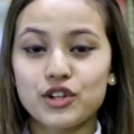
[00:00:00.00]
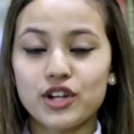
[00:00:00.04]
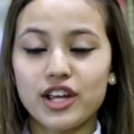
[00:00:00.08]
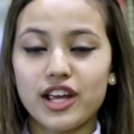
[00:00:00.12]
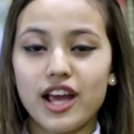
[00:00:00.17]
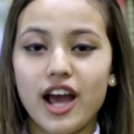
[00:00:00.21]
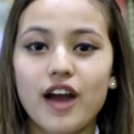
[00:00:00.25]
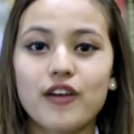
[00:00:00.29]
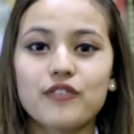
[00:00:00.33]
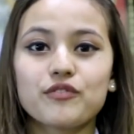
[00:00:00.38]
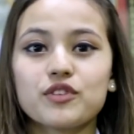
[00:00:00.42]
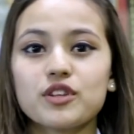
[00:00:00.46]

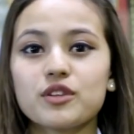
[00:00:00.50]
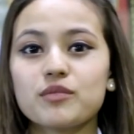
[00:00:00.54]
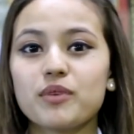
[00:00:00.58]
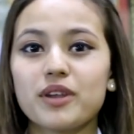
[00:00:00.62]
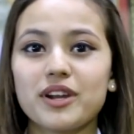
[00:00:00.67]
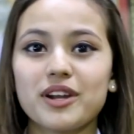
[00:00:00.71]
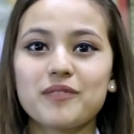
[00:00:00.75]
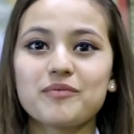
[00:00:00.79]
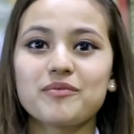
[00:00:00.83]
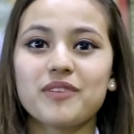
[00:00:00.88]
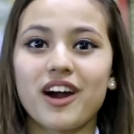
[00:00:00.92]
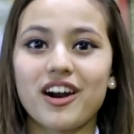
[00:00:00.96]
Today, I feel
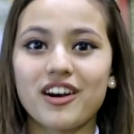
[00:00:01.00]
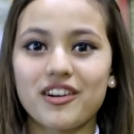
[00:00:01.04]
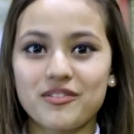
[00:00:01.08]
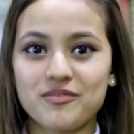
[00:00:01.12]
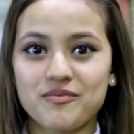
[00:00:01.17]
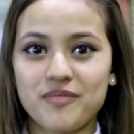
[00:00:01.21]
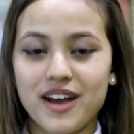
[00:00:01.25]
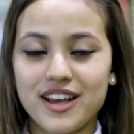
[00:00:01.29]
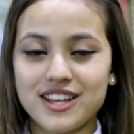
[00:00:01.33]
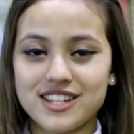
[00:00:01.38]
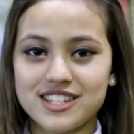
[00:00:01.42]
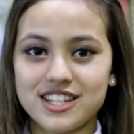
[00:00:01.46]
very proud
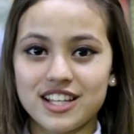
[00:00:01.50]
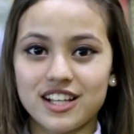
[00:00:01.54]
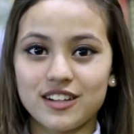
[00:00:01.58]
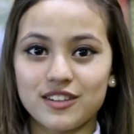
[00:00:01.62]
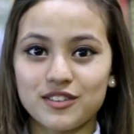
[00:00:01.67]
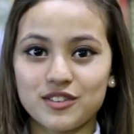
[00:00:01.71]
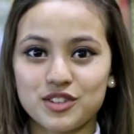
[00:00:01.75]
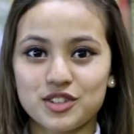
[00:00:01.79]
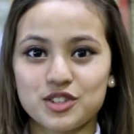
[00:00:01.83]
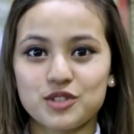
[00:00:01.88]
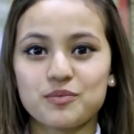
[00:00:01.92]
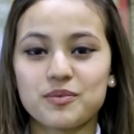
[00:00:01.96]
of
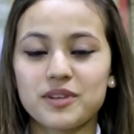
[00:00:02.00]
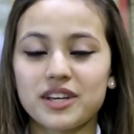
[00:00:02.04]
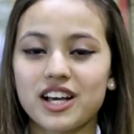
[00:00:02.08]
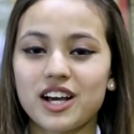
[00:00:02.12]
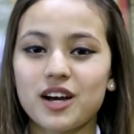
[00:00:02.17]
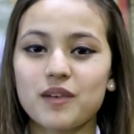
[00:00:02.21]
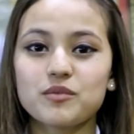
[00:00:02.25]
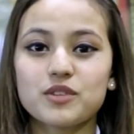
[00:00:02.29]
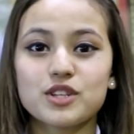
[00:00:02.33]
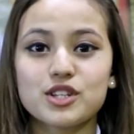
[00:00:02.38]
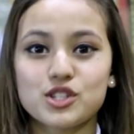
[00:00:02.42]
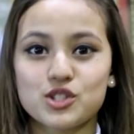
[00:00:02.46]
myself to
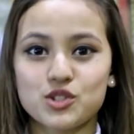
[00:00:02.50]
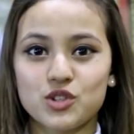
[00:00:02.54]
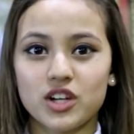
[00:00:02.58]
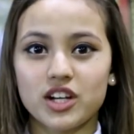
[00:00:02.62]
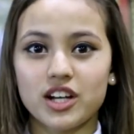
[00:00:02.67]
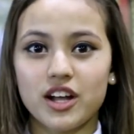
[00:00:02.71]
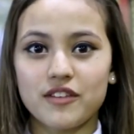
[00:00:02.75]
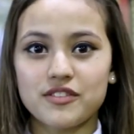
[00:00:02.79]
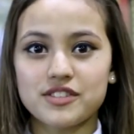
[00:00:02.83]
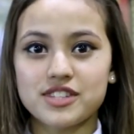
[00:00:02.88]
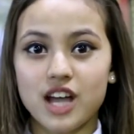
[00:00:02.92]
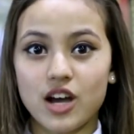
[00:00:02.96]
become the
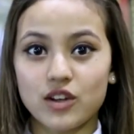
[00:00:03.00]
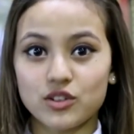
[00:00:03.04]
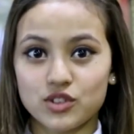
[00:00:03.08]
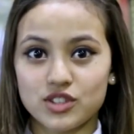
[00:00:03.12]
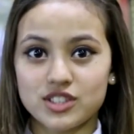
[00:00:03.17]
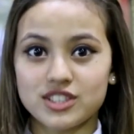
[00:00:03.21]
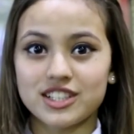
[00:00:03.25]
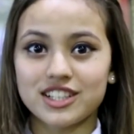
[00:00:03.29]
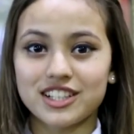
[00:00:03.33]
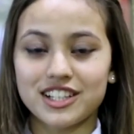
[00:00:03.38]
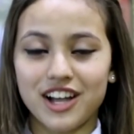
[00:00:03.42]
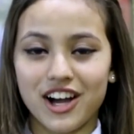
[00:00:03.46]
student of
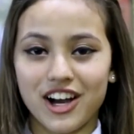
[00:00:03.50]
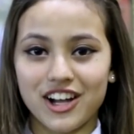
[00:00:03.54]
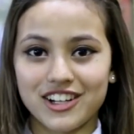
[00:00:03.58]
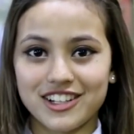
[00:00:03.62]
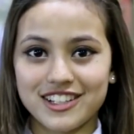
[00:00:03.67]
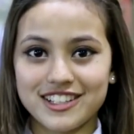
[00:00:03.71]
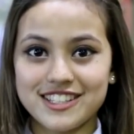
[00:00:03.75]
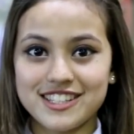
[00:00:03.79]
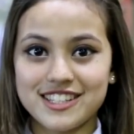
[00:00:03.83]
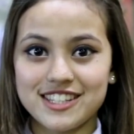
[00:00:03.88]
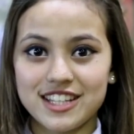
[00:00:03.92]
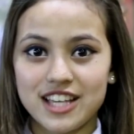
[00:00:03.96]
Southwestern
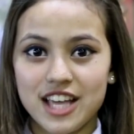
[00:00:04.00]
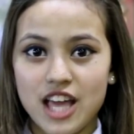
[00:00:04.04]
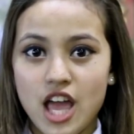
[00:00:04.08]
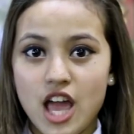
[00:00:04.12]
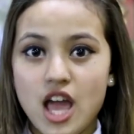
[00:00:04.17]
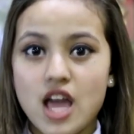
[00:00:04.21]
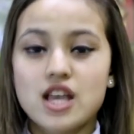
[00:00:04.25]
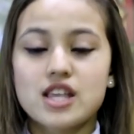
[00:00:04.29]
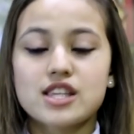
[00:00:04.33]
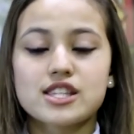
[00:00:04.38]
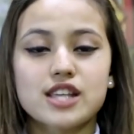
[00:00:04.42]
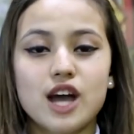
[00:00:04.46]
College.
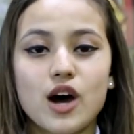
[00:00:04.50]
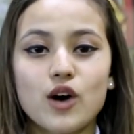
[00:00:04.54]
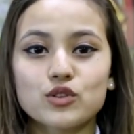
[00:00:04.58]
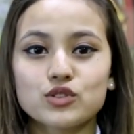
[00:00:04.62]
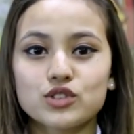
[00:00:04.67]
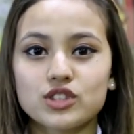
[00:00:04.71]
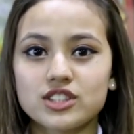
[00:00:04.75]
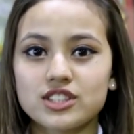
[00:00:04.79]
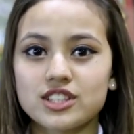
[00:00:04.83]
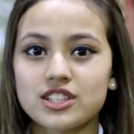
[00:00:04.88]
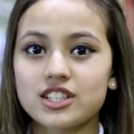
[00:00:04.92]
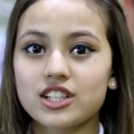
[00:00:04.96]

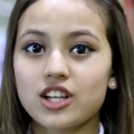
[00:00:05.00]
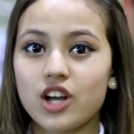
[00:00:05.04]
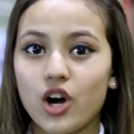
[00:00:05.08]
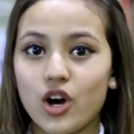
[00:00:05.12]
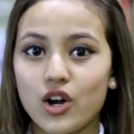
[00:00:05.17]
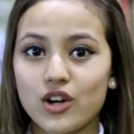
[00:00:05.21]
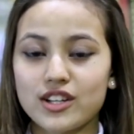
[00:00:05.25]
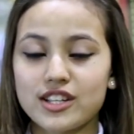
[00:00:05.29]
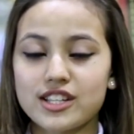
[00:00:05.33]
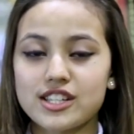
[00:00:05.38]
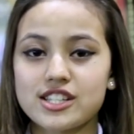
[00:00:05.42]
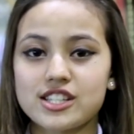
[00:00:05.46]
Southwestern
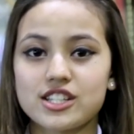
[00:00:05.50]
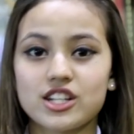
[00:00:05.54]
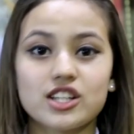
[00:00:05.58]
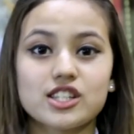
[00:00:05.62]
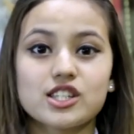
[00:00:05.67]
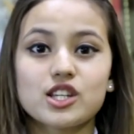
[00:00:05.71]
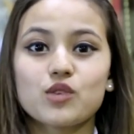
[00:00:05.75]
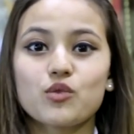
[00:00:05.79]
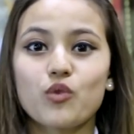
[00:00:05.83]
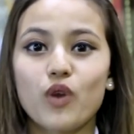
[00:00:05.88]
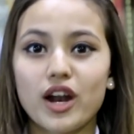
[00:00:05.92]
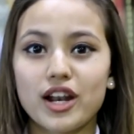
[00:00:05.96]
College
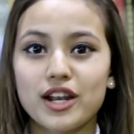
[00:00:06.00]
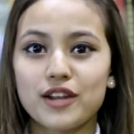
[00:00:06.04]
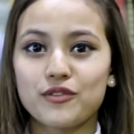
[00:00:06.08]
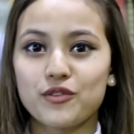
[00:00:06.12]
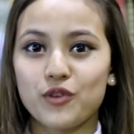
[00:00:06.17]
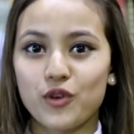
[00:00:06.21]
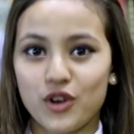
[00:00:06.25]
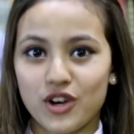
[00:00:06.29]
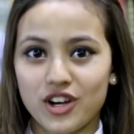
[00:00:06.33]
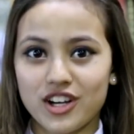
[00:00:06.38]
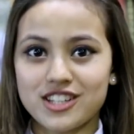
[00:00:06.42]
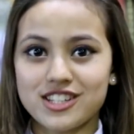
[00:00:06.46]
doesn't only
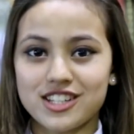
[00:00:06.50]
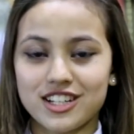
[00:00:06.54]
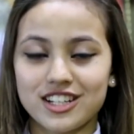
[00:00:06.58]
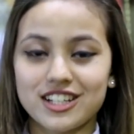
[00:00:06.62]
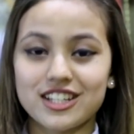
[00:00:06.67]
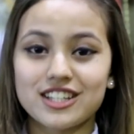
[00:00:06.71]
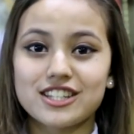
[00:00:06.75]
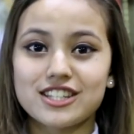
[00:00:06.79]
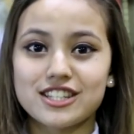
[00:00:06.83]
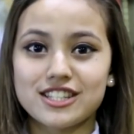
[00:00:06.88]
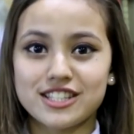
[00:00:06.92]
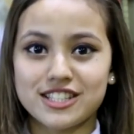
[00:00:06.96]
focus
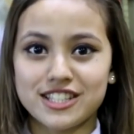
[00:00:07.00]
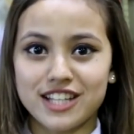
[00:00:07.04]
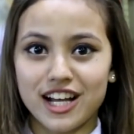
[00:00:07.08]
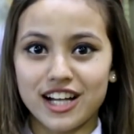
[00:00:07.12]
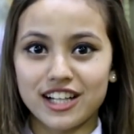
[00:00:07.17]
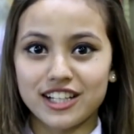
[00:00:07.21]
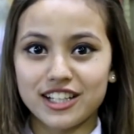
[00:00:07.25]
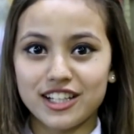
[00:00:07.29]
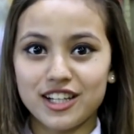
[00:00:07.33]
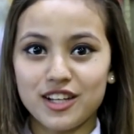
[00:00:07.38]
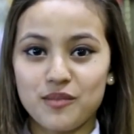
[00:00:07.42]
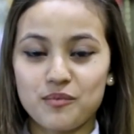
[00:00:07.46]
on its
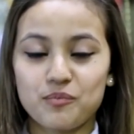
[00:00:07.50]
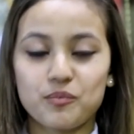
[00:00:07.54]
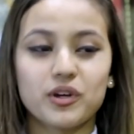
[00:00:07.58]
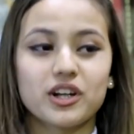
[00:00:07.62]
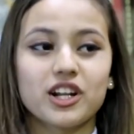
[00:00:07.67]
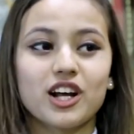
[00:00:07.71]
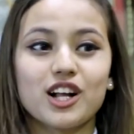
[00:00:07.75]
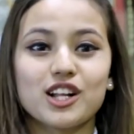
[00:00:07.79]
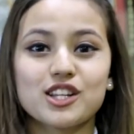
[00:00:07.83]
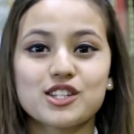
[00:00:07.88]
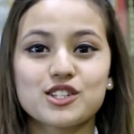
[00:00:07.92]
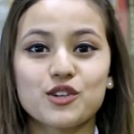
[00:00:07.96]
study,
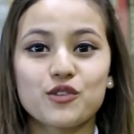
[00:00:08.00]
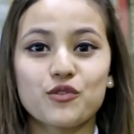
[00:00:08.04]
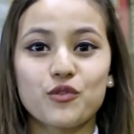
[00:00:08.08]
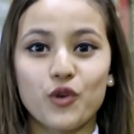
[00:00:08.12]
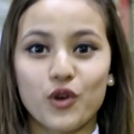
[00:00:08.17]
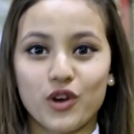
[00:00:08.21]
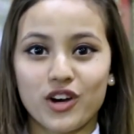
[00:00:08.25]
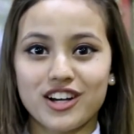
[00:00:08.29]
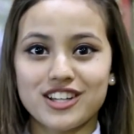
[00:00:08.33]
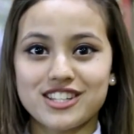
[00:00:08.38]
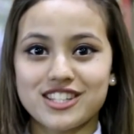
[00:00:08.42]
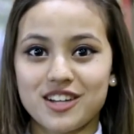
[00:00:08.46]
but also
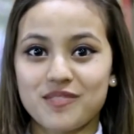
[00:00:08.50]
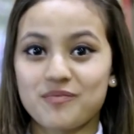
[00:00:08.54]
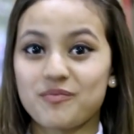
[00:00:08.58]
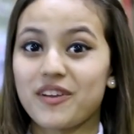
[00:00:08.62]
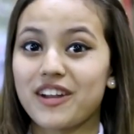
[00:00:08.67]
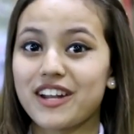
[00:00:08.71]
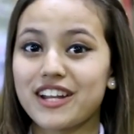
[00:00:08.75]
focus on